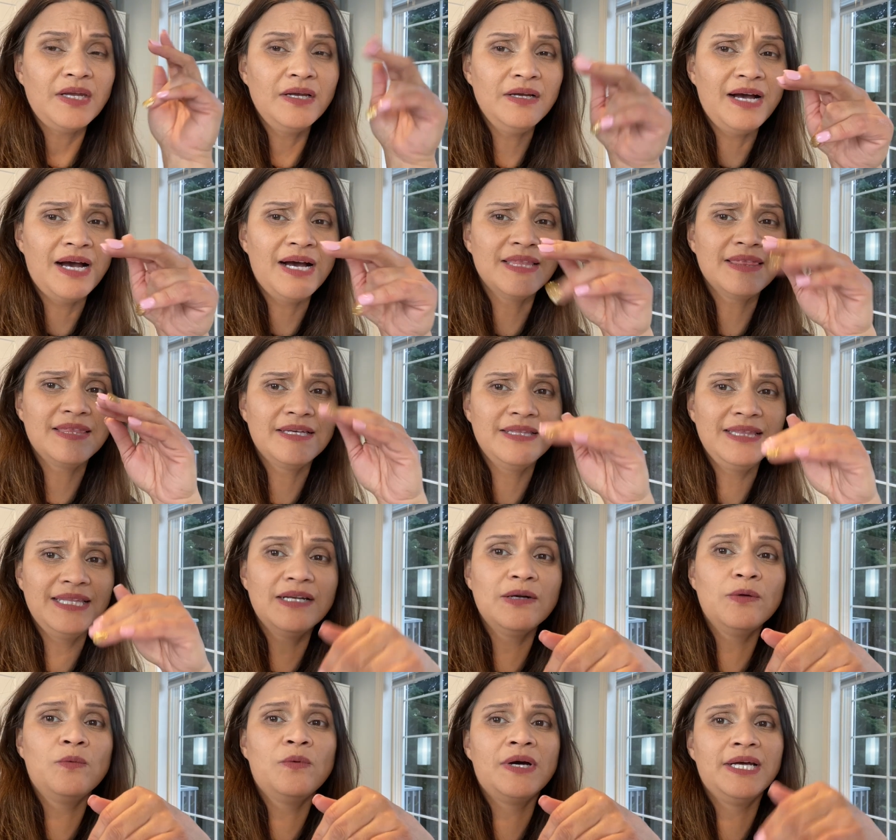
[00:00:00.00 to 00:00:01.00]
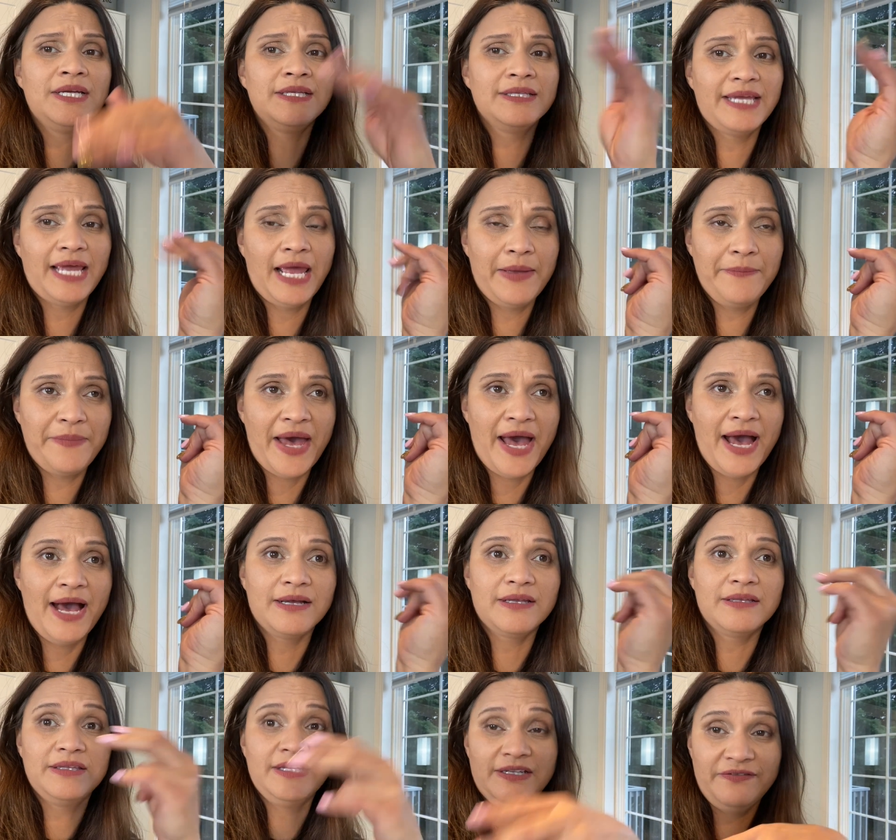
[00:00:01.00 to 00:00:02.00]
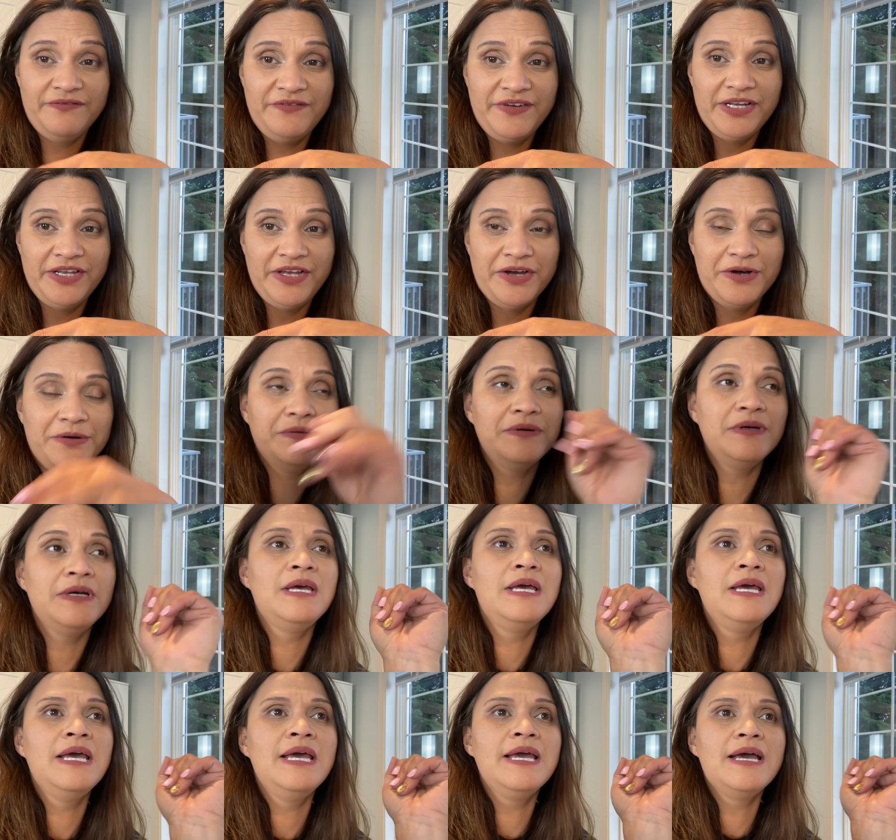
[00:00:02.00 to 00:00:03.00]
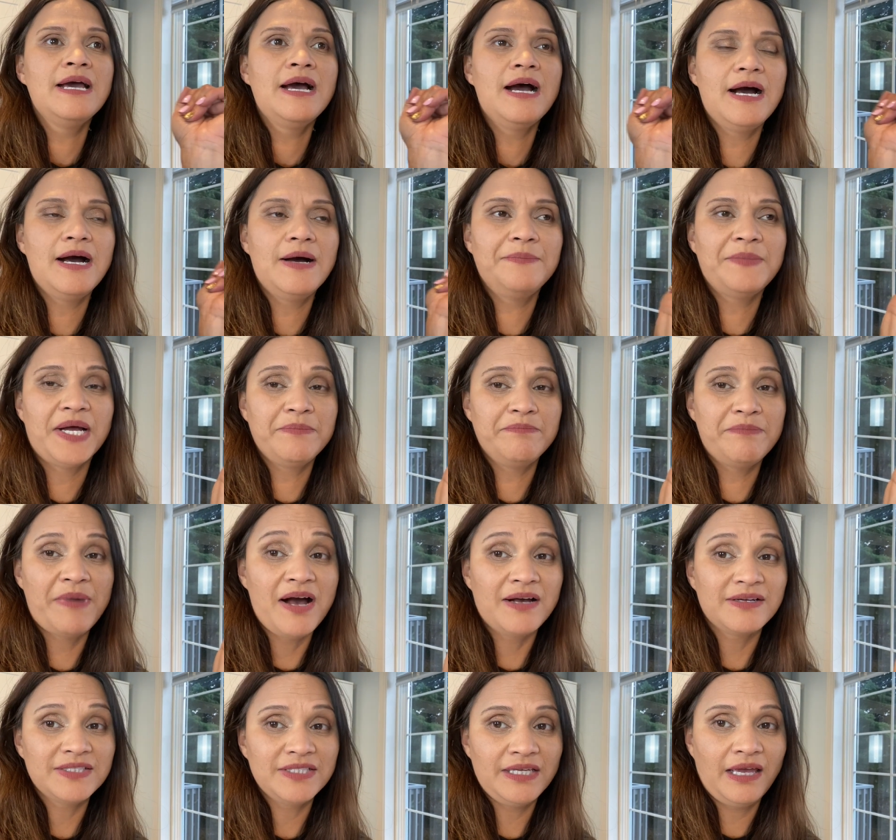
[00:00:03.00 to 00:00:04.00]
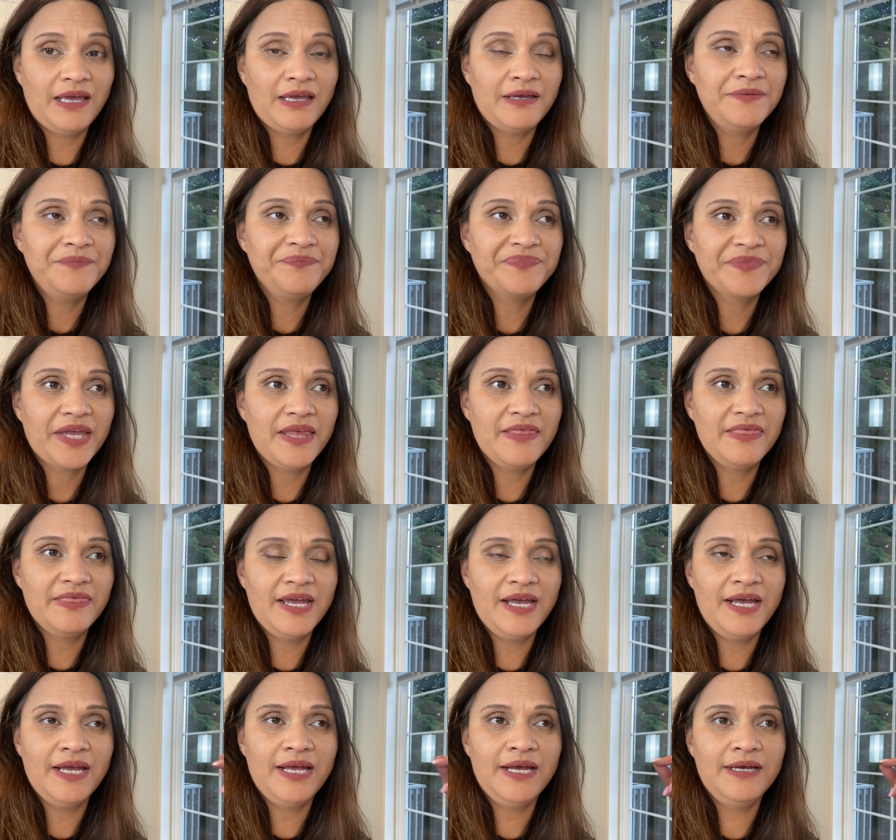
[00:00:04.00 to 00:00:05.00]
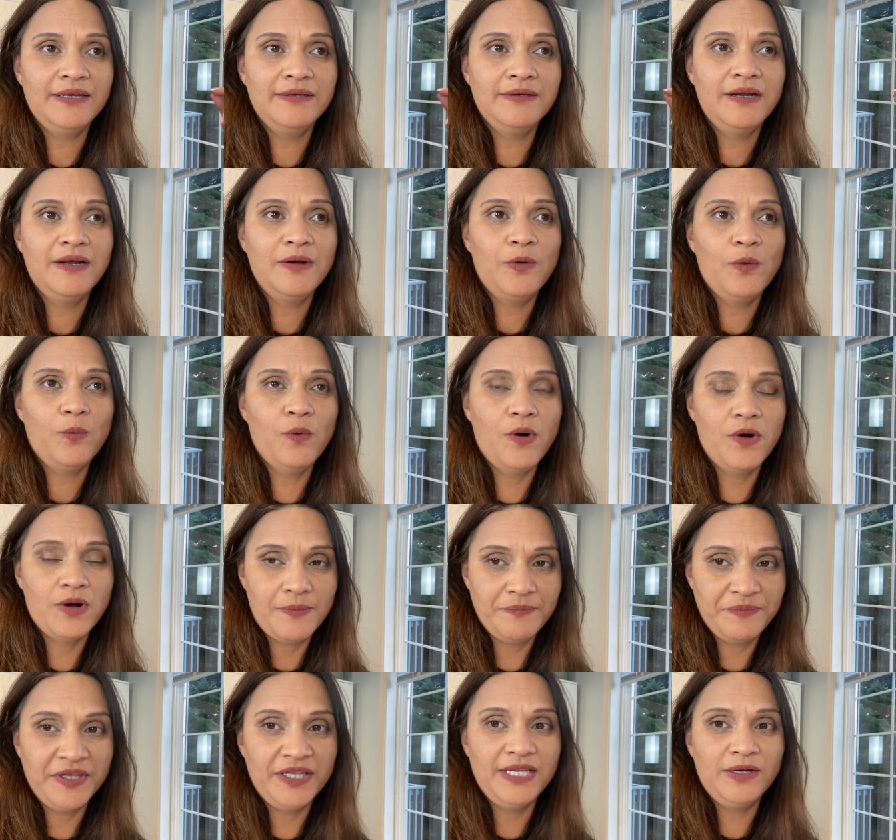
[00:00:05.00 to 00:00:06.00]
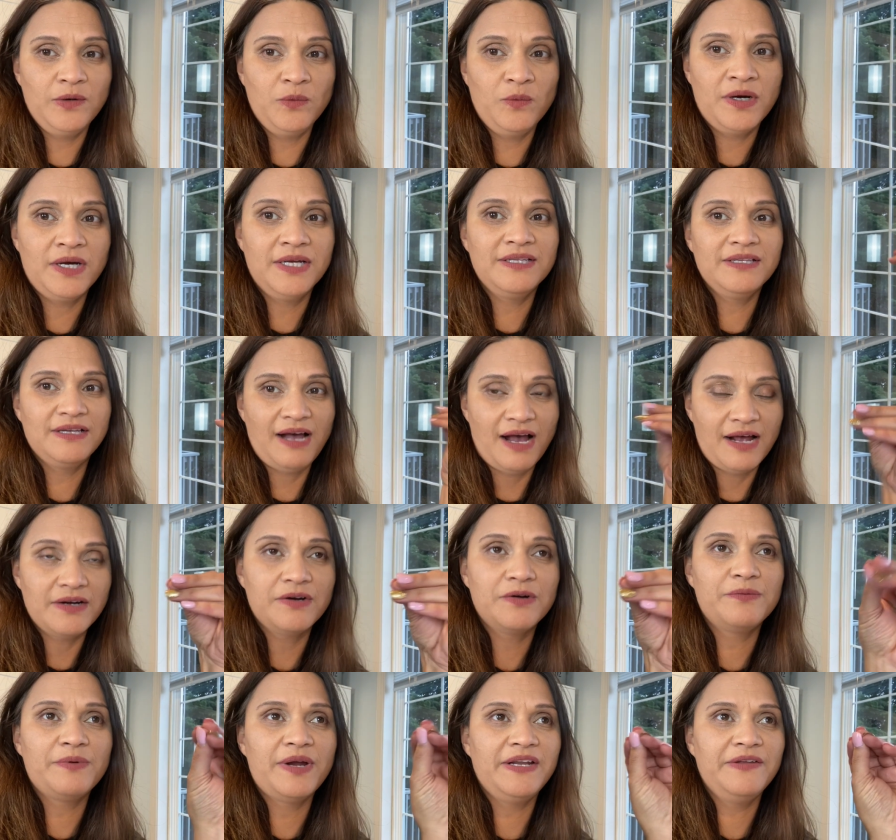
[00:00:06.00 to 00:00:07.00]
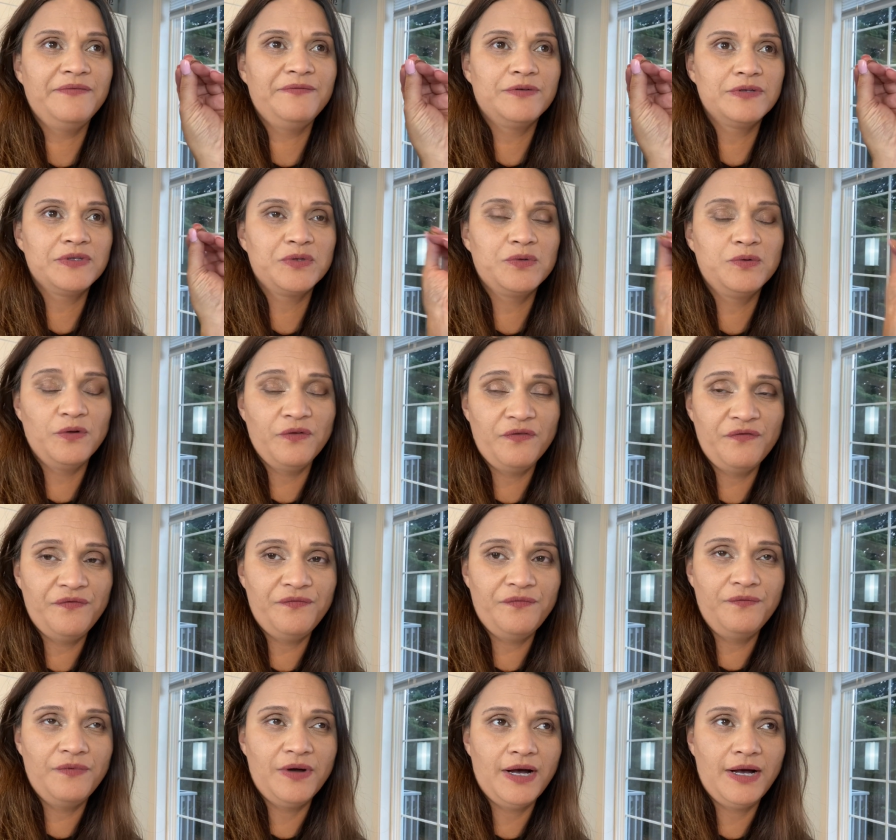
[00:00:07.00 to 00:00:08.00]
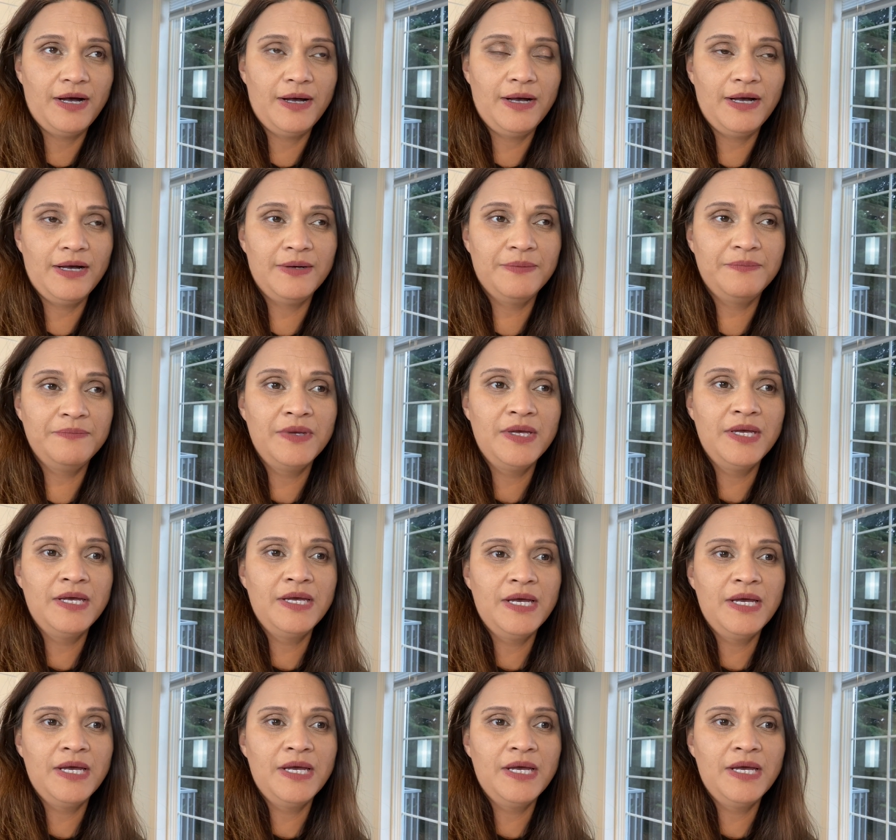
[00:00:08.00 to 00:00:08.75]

got the little one came back did a video um, unboxing and then woke up the little one got her ready for school um,